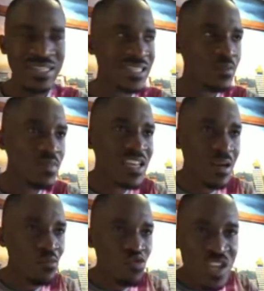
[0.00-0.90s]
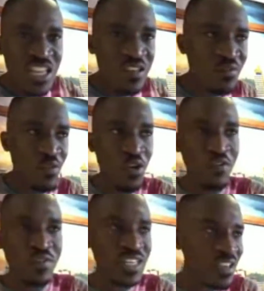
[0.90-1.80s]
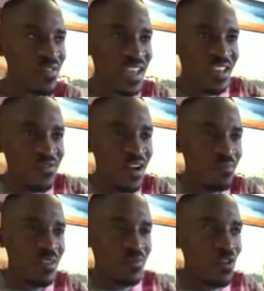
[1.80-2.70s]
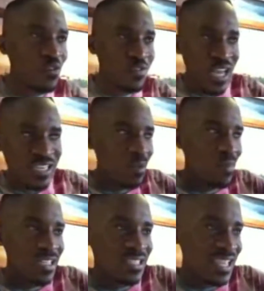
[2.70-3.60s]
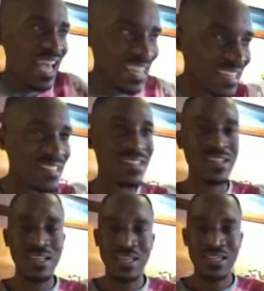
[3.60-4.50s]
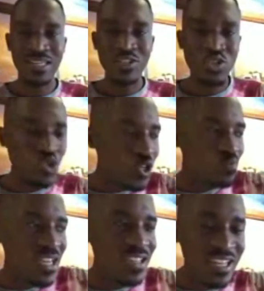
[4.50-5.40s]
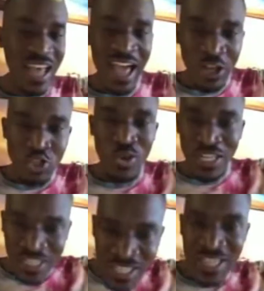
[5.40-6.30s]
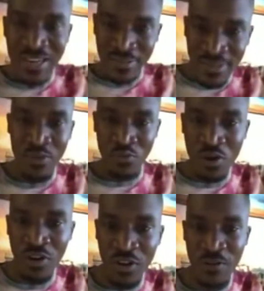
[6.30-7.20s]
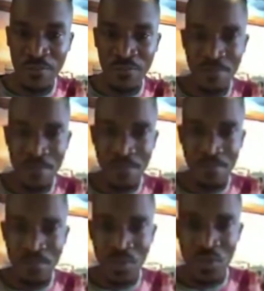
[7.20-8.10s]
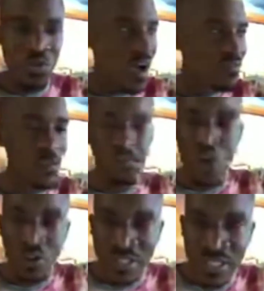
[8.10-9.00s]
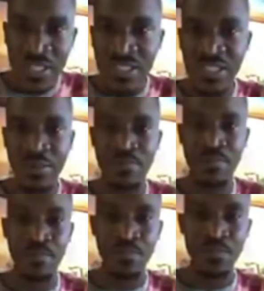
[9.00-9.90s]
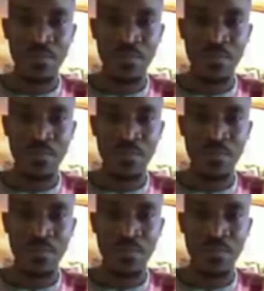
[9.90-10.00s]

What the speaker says: Does it mean I'm really involved? Even if I'm involved that I'm a son, does not mean that I actually did anything wrong. You have a wrong system.